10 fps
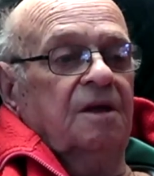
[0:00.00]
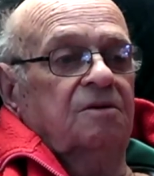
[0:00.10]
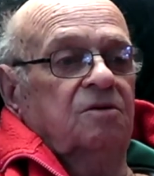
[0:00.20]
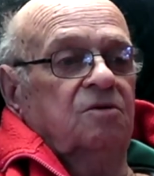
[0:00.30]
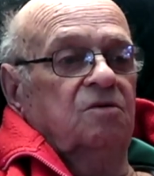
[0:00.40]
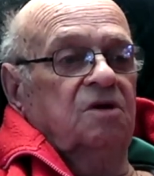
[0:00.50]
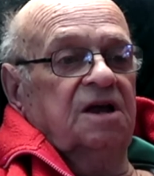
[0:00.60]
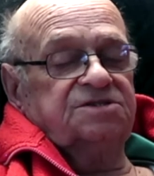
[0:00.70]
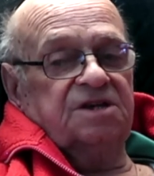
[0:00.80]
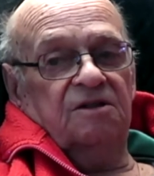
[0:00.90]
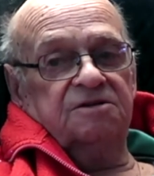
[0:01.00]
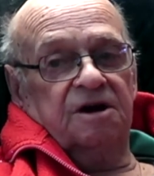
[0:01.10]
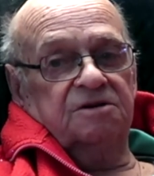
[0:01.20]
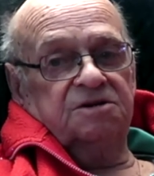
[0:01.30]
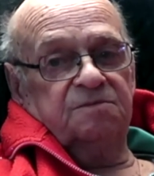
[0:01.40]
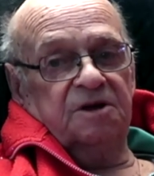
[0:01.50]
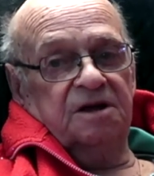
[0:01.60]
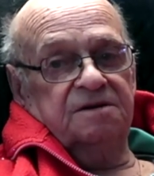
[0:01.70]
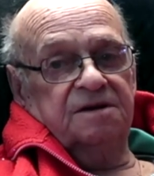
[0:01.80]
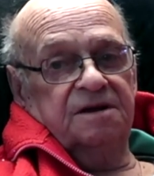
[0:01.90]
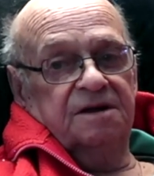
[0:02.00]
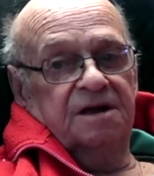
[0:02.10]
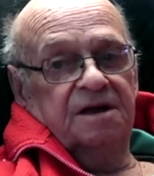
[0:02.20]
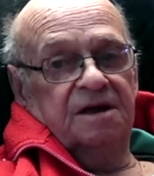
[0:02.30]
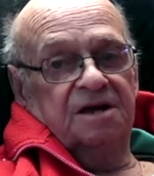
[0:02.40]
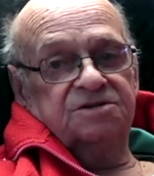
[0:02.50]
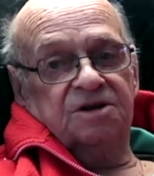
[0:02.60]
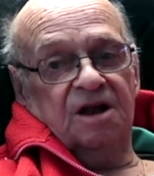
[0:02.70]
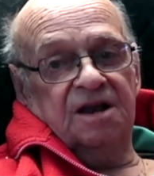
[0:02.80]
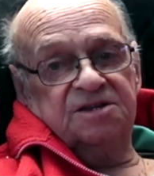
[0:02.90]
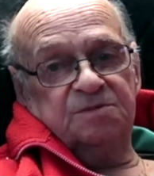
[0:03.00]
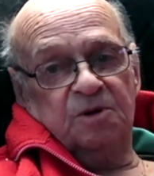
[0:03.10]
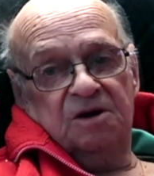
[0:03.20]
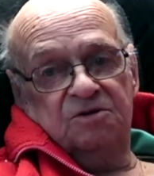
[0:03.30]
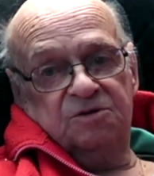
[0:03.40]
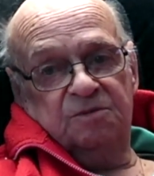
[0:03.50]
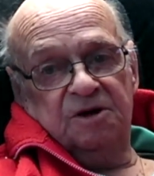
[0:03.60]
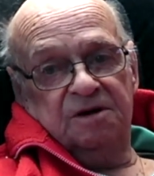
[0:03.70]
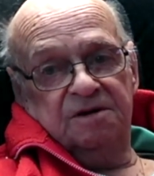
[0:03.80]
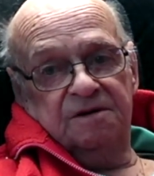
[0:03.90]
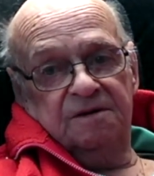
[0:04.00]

Les Elgart's band. I saw Les Brown's band.